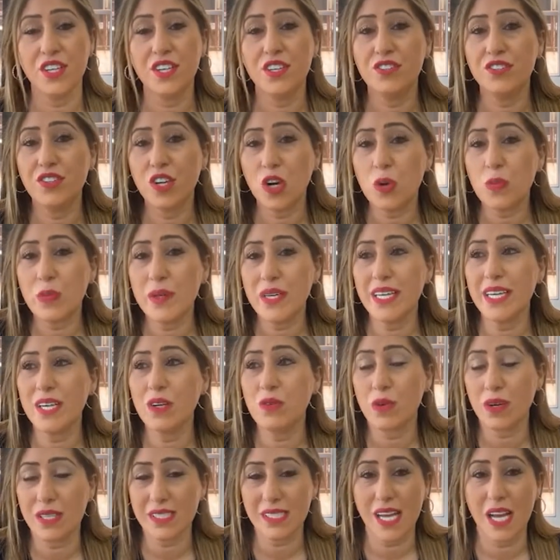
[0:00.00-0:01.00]
Nobody
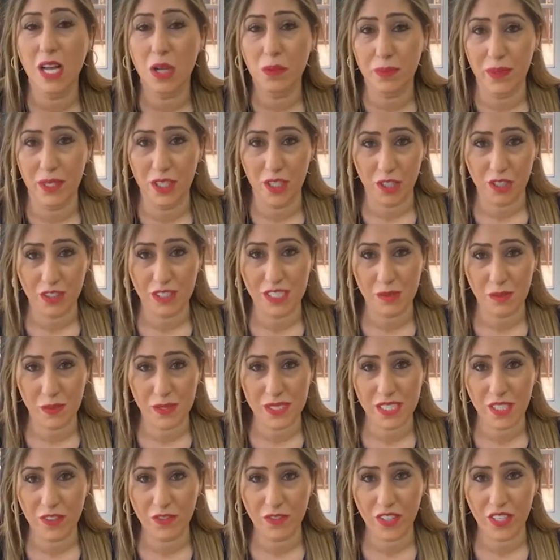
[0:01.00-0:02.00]
was helping her
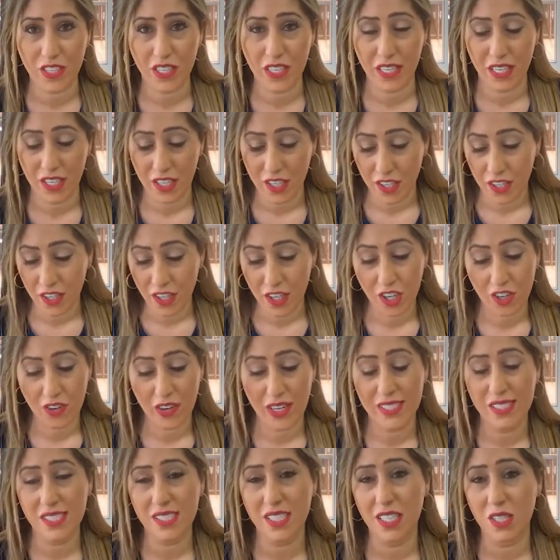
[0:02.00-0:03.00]
specifically. Her
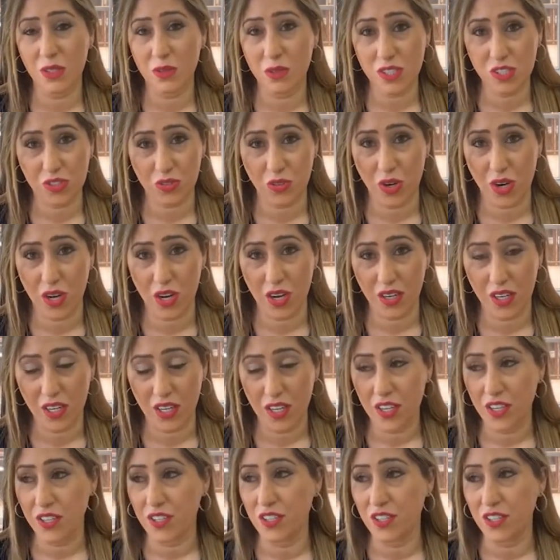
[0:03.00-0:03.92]
entity was wrong.